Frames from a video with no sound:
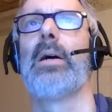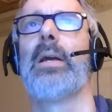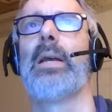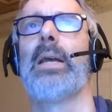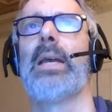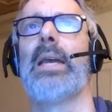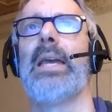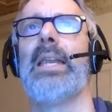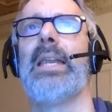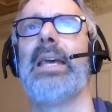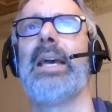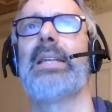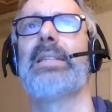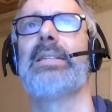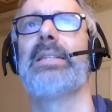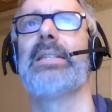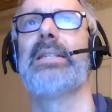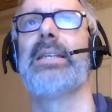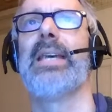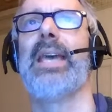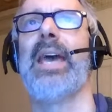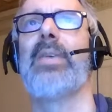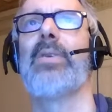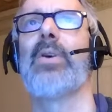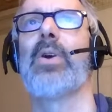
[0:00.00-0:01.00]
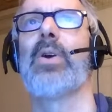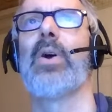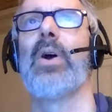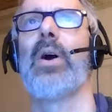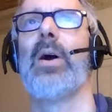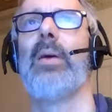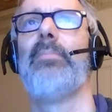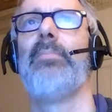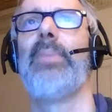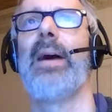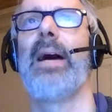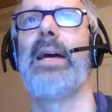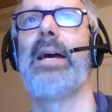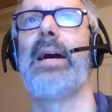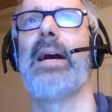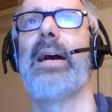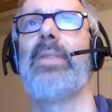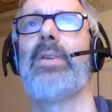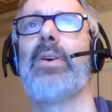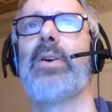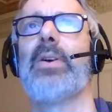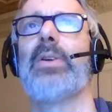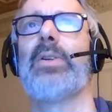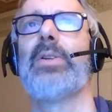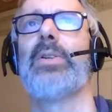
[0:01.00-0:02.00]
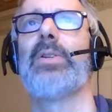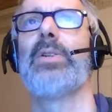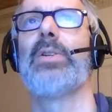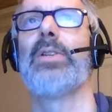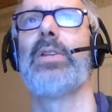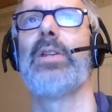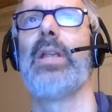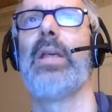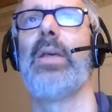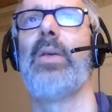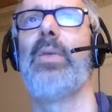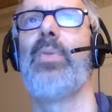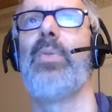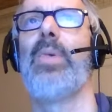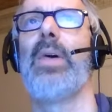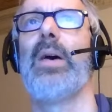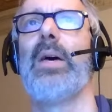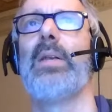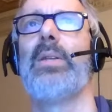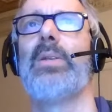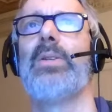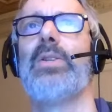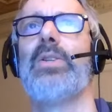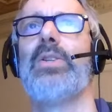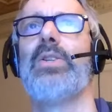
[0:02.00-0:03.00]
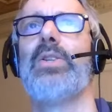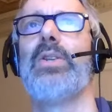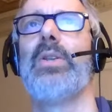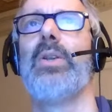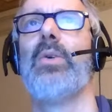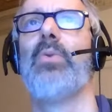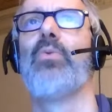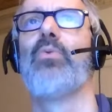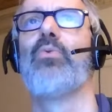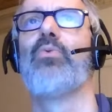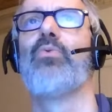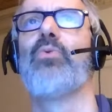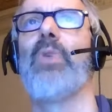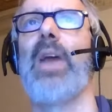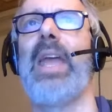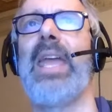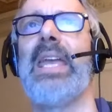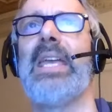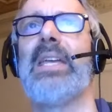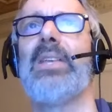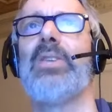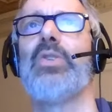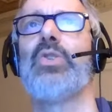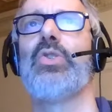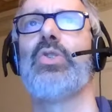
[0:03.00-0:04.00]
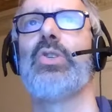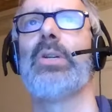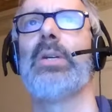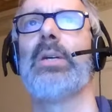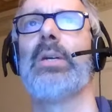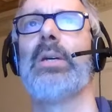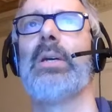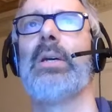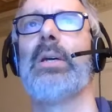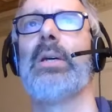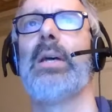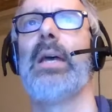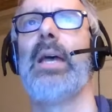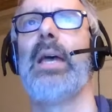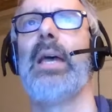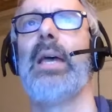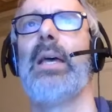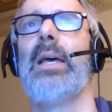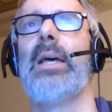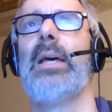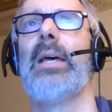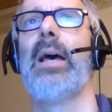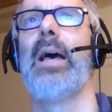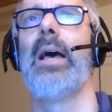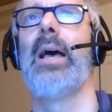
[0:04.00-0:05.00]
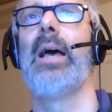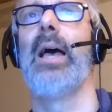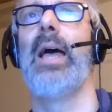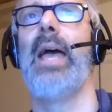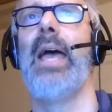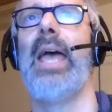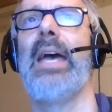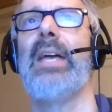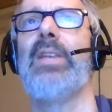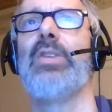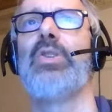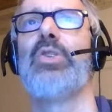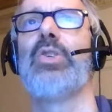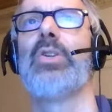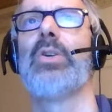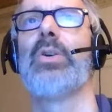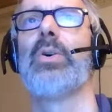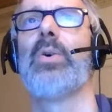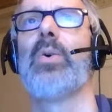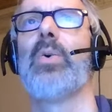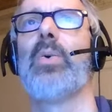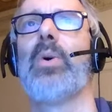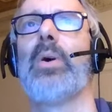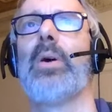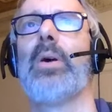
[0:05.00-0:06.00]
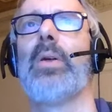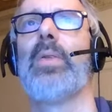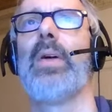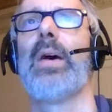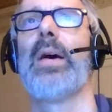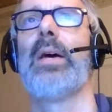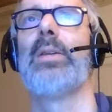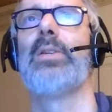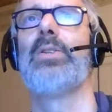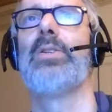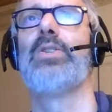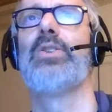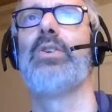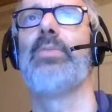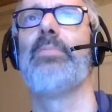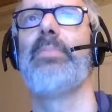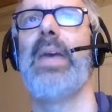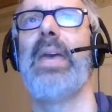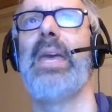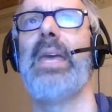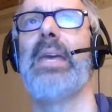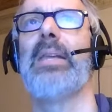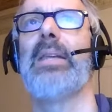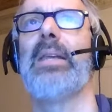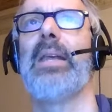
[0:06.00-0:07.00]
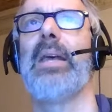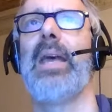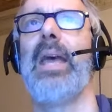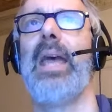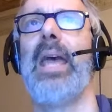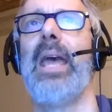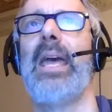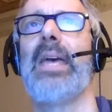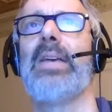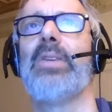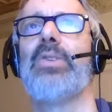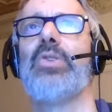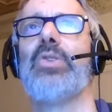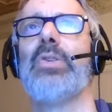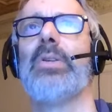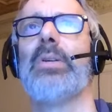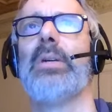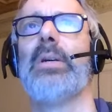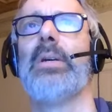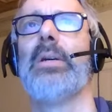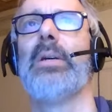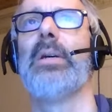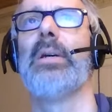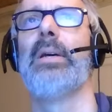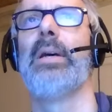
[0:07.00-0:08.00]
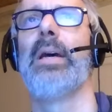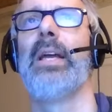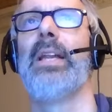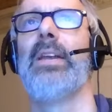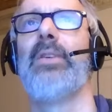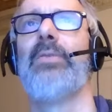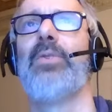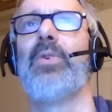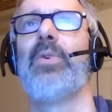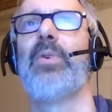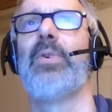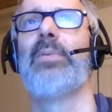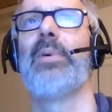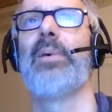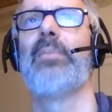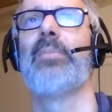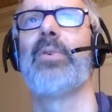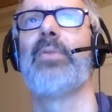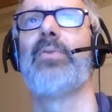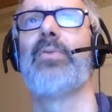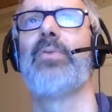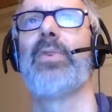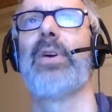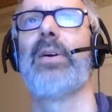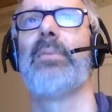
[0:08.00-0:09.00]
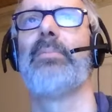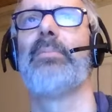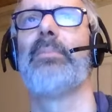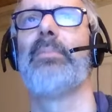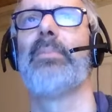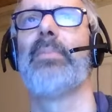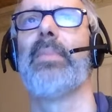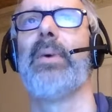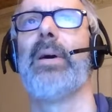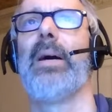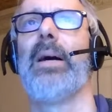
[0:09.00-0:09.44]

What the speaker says: connected together by either the range edge or the domain edge. And if you remember from